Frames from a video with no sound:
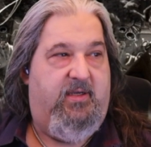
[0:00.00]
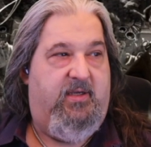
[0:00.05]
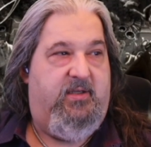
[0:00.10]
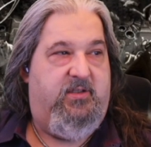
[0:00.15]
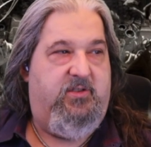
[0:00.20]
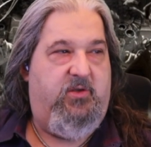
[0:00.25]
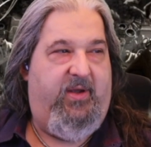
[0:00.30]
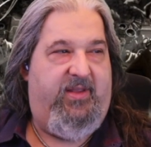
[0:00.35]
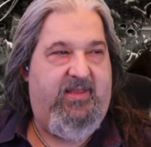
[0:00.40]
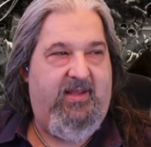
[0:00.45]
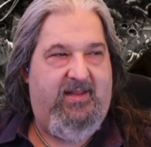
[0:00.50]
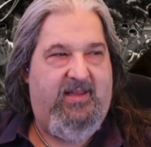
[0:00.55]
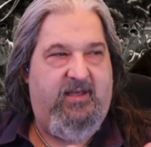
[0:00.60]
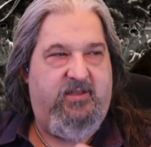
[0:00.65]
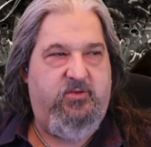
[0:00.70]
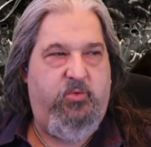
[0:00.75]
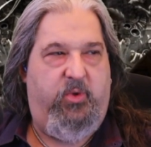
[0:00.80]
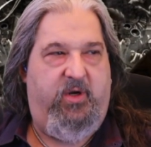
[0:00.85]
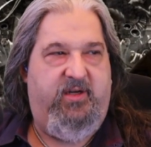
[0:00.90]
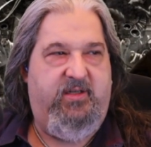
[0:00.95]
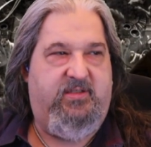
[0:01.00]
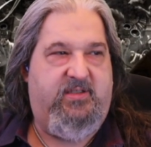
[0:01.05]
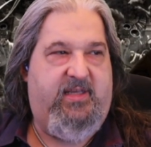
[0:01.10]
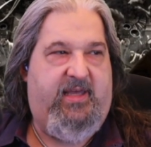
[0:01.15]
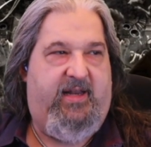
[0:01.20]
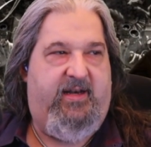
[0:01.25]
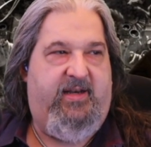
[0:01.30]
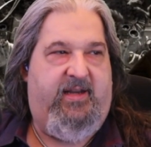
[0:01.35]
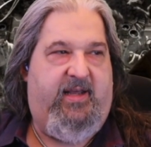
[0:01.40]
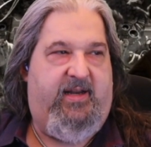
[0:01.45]
So I think that's what he's
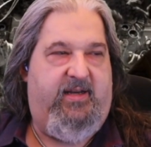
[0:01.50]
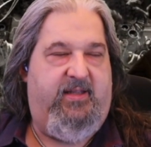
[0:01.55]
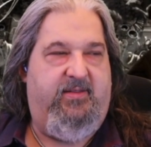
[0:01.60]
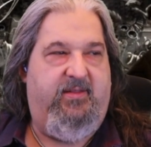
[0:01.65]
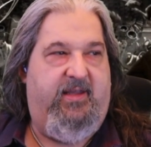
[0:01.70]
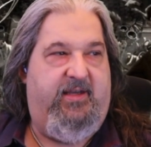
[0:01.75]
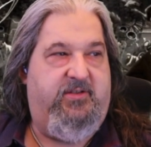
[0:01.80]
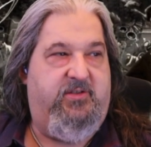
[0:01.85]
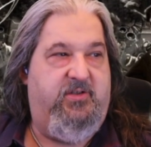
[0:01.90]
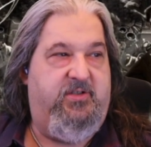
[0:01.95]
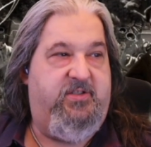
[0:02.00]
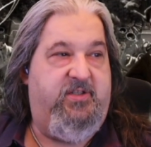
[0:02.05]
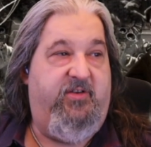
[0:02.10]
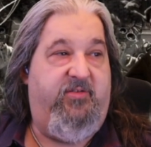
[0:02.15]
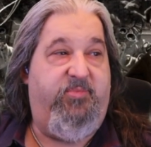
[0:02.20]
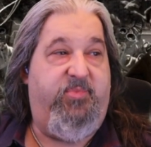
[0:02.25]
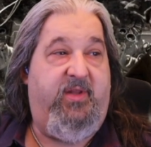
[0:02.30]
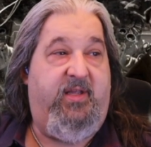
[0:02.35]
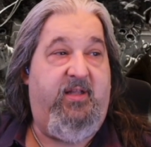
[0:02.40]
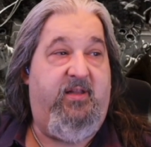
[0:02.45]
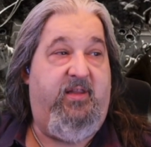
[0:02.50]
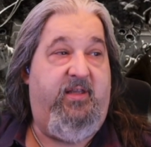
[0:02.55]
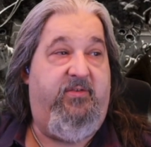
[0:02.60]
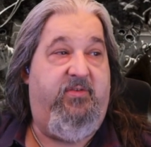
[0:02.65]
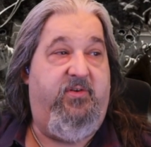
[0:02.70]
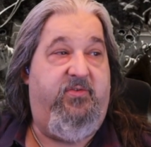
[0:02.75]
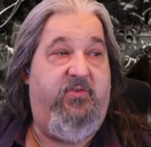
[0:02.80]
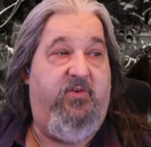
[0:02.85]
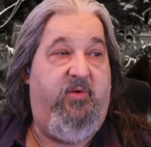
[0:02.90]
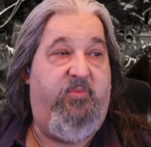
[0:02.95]
getting at in Let Yourself Bleed, Leave a
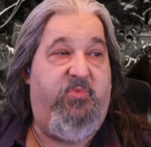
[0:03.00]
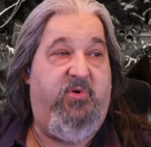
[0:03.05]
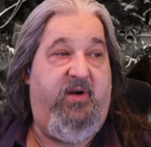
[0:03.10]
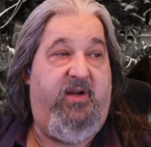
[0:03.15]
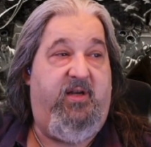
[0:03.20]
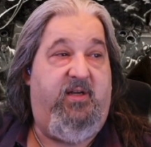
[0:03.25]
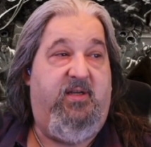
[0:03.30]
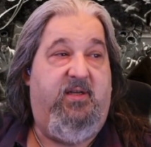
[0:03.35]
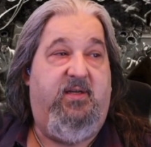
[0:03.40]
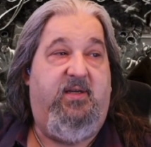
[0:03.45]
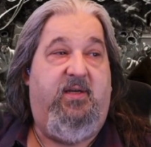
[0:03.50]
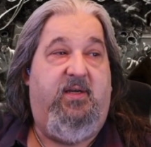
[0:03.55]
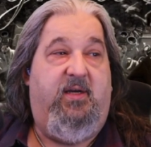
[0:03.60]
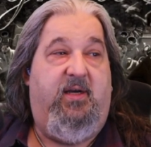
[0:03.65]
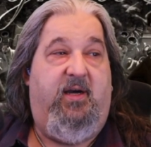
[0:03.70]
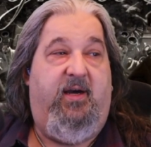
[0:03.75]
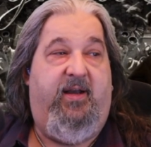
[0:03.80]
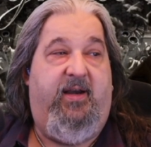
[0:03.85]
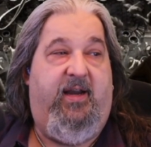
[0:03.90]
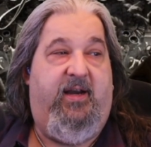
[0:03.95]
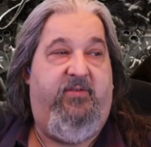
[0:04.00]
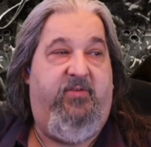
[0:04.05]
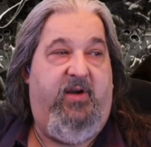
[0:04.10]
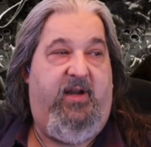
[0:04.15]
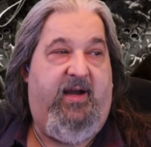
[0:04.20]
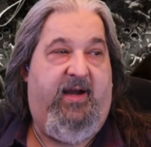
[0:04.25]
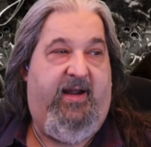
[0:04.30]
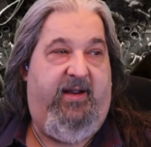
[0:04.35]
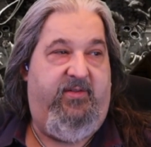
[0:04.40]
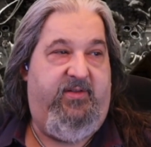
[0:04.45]
Footprint on Every
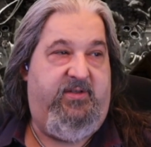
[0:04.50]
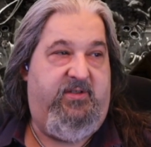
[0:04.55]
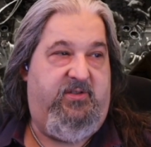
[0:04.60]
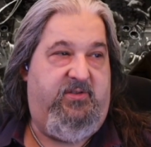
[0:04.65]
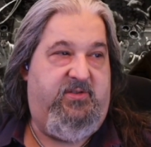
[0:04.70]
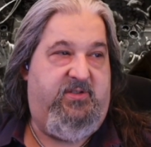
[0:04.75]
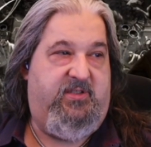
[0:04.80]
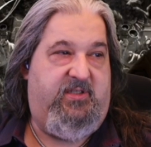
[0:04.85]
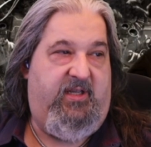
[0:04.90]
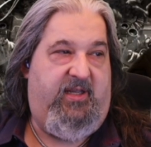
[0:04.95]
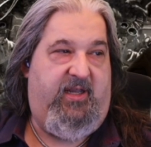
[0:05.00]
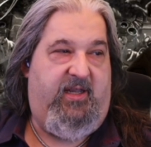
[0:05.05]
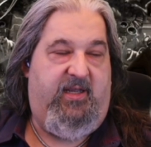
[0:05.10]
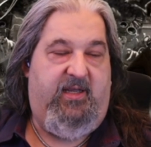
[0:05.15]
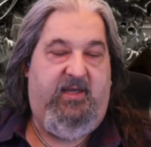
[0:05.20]
Island You See.